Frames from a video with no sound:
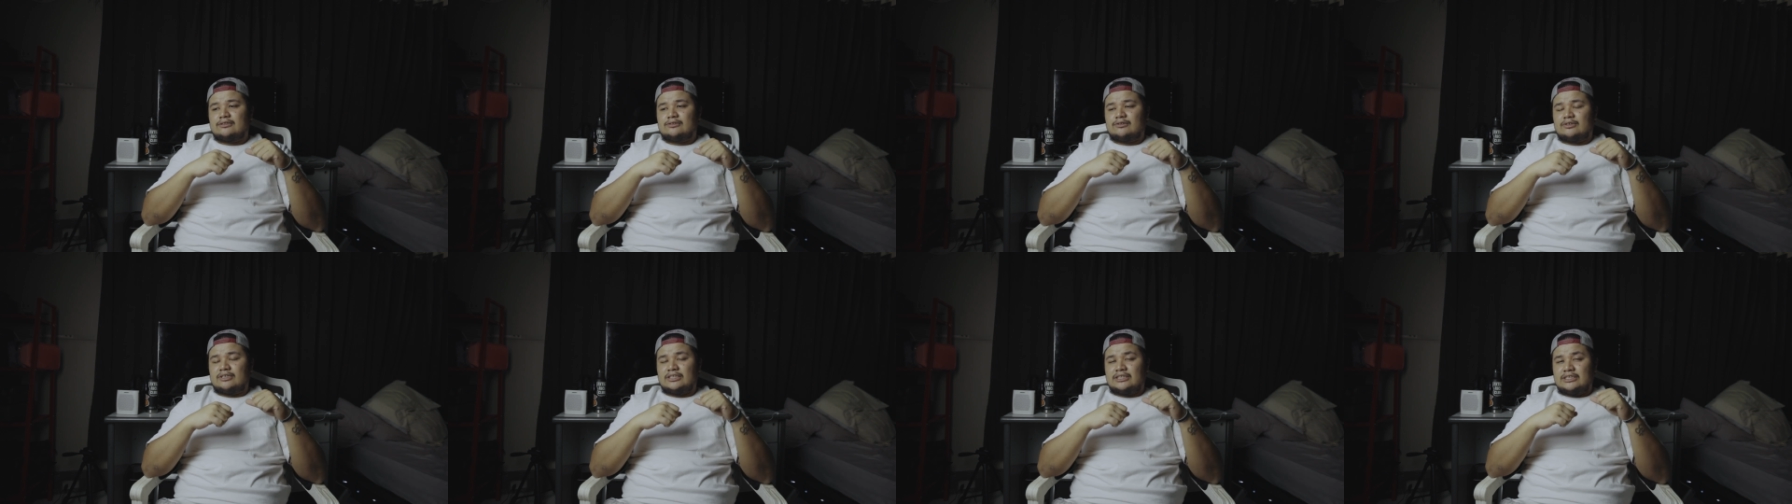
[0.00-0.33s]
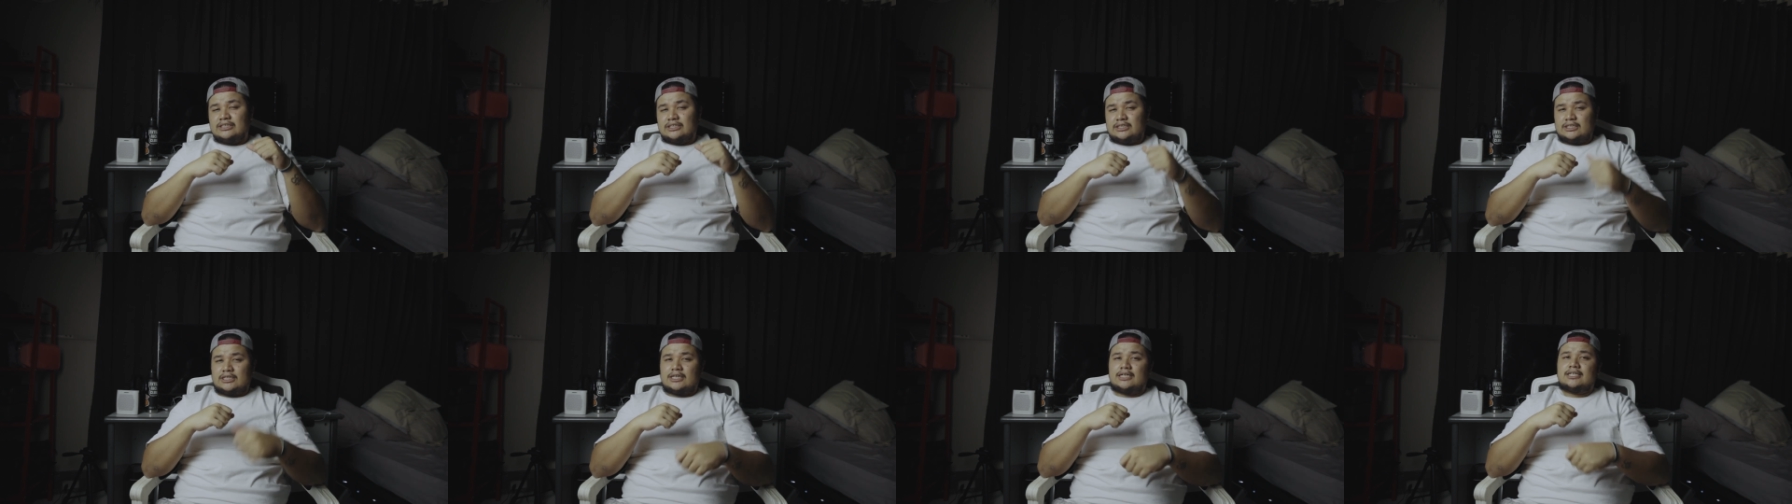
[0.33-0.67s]
to
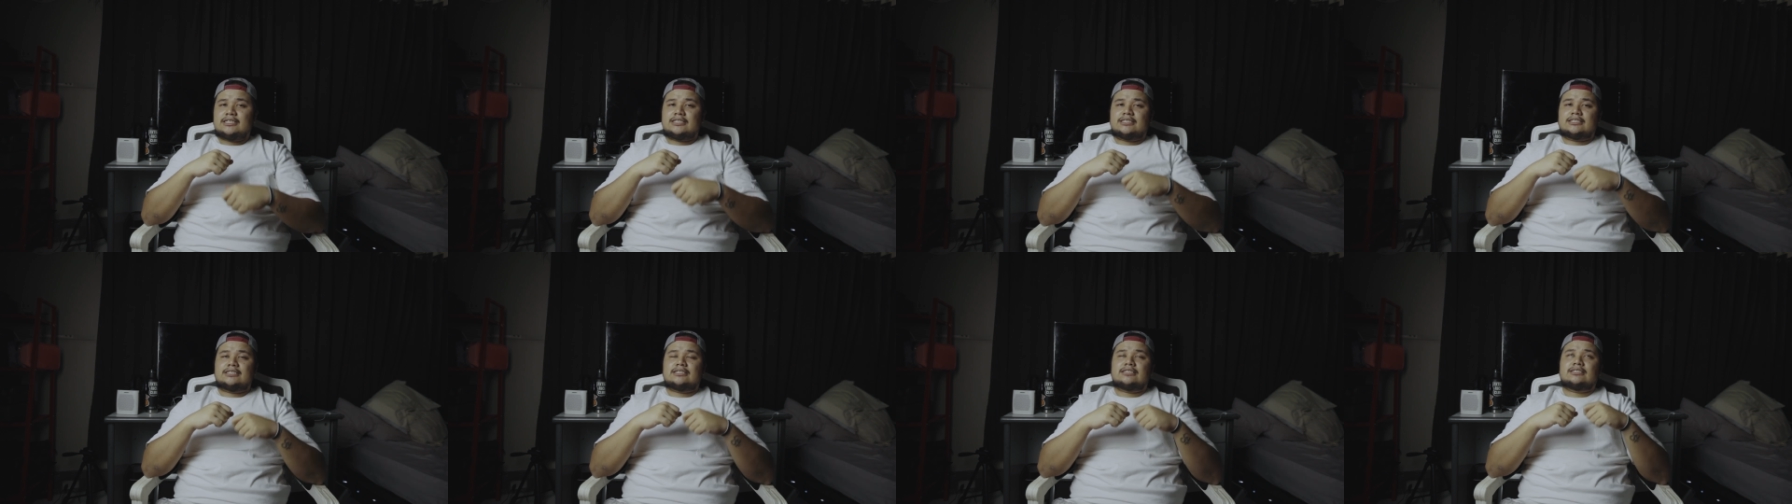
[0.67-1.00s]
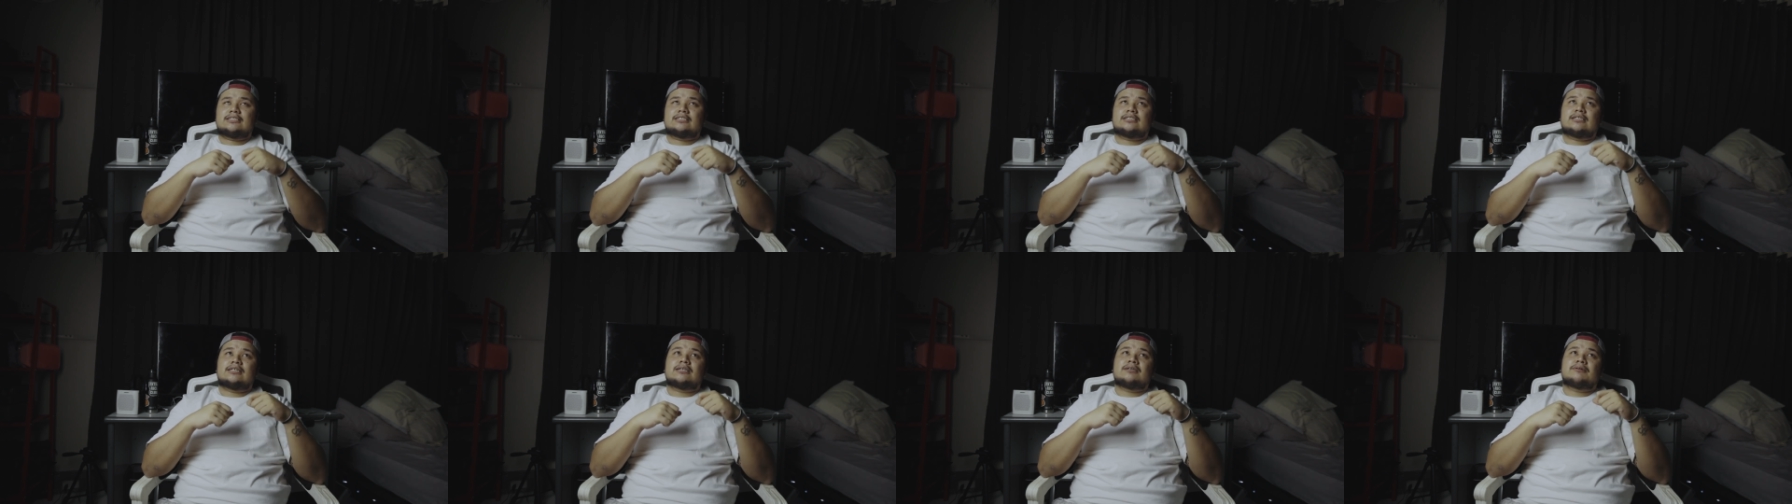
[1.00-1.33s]
adjust
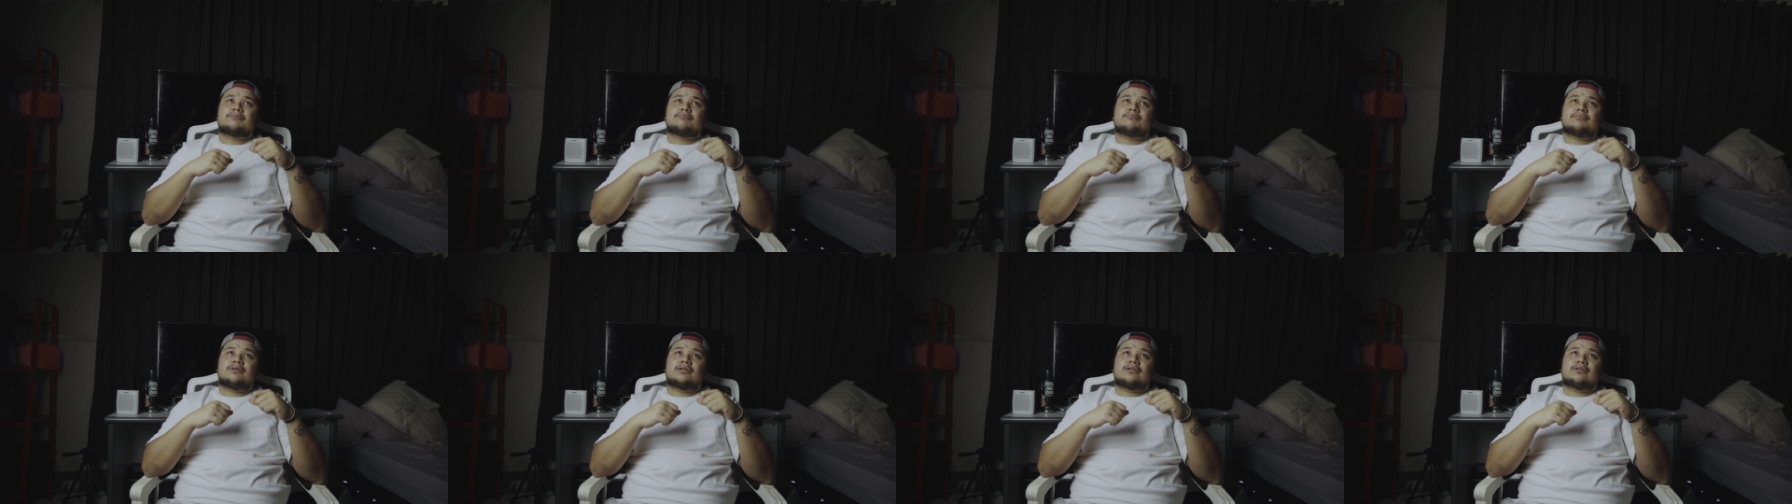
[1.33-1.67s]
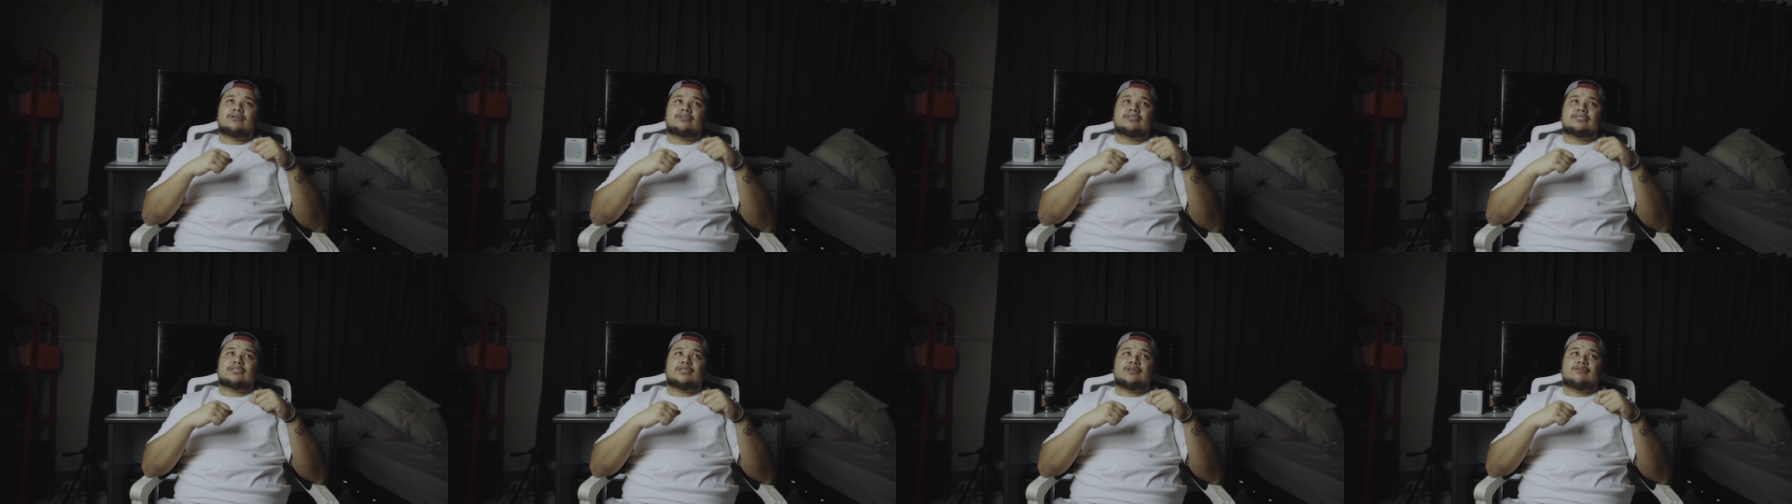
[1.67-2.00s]

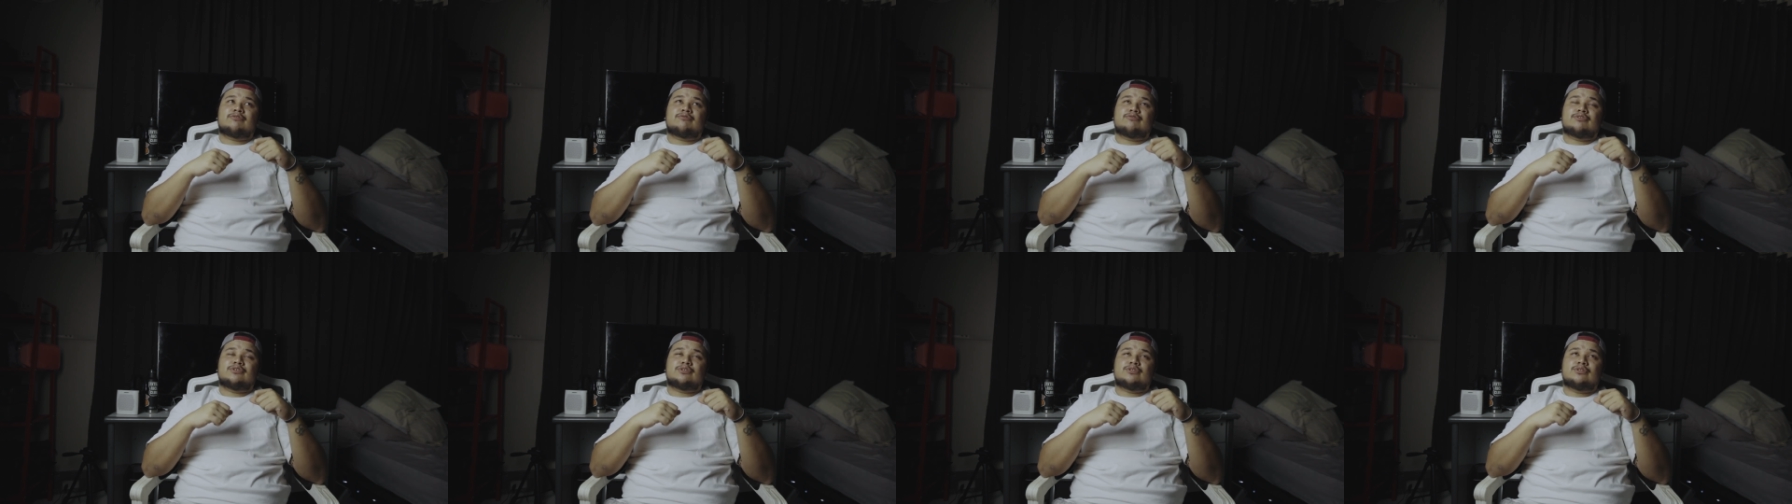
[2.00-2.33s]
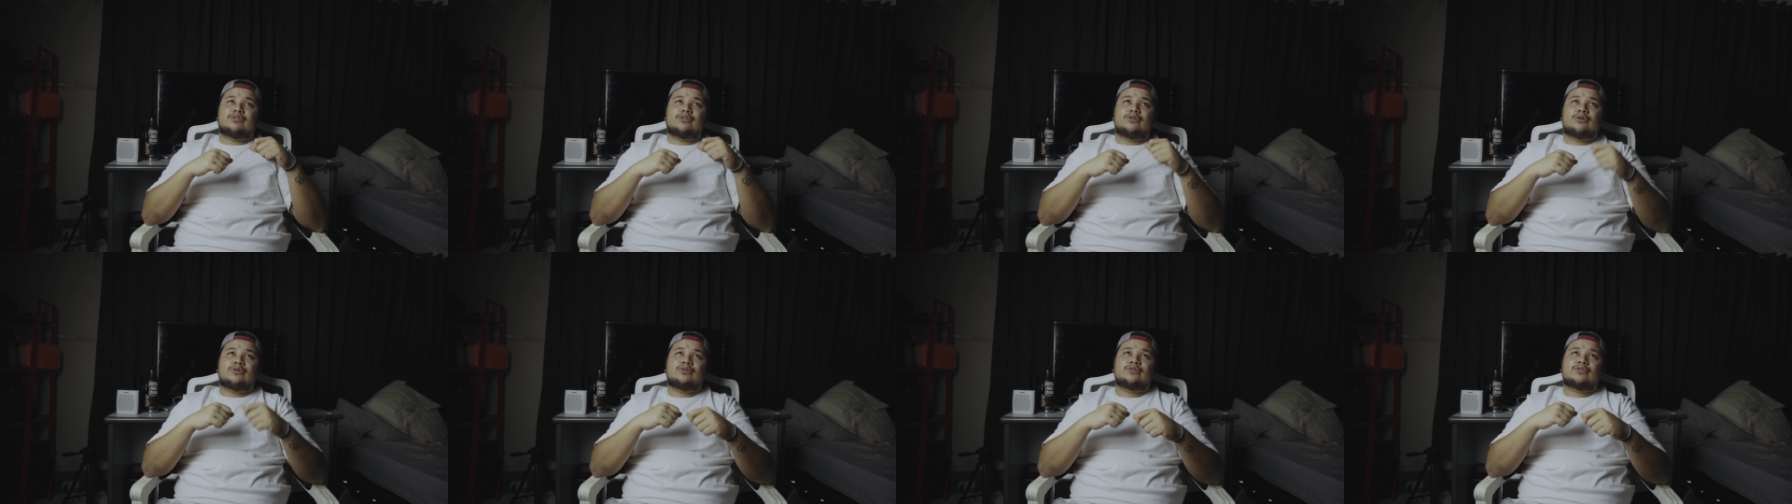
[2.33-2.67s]
because if you
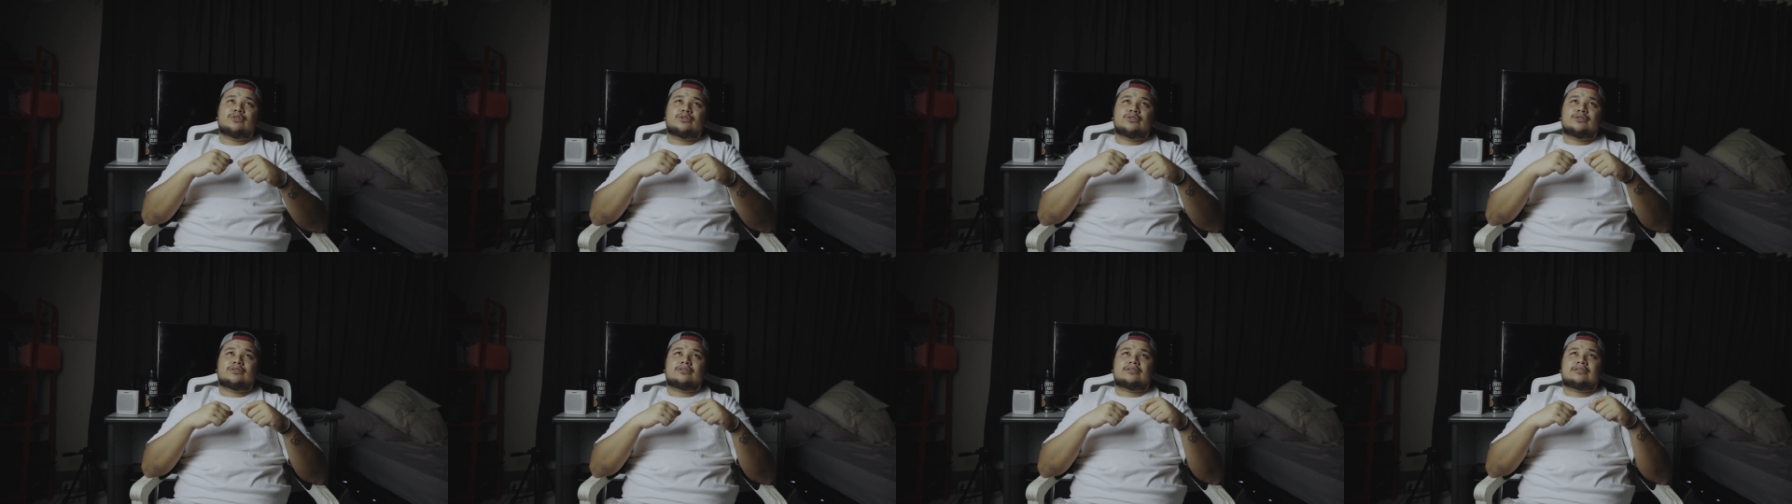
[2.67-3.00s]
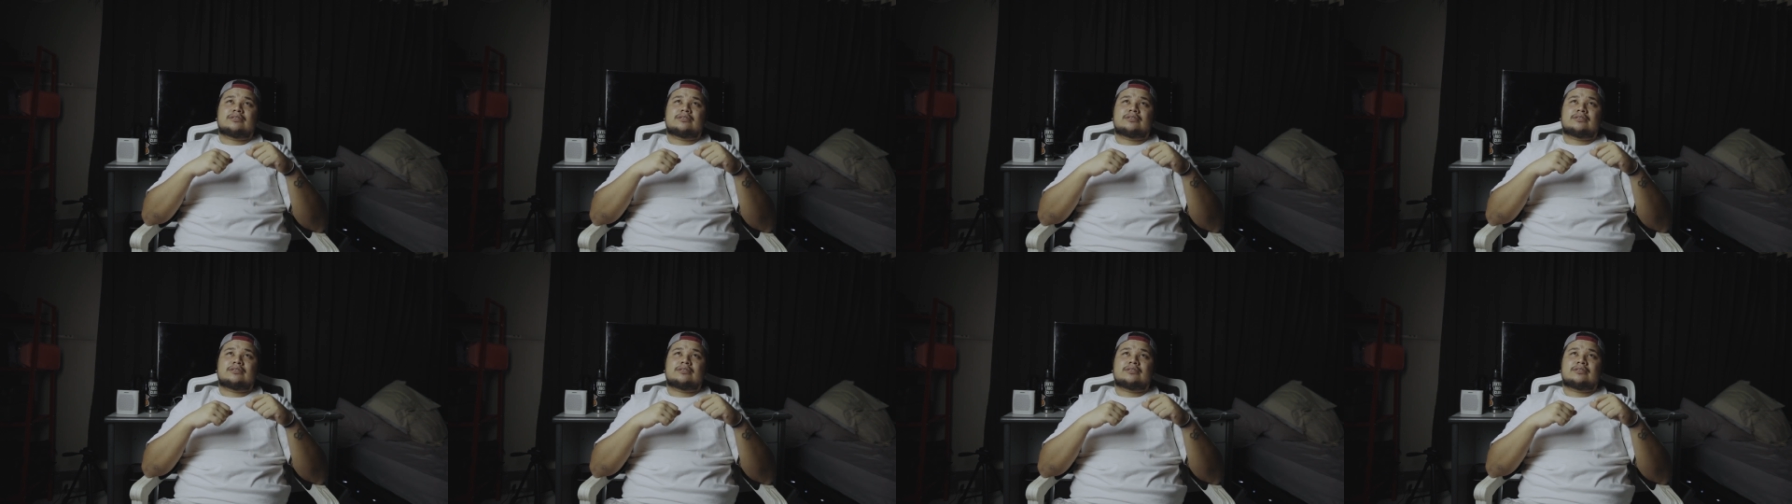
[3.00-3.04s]
don't,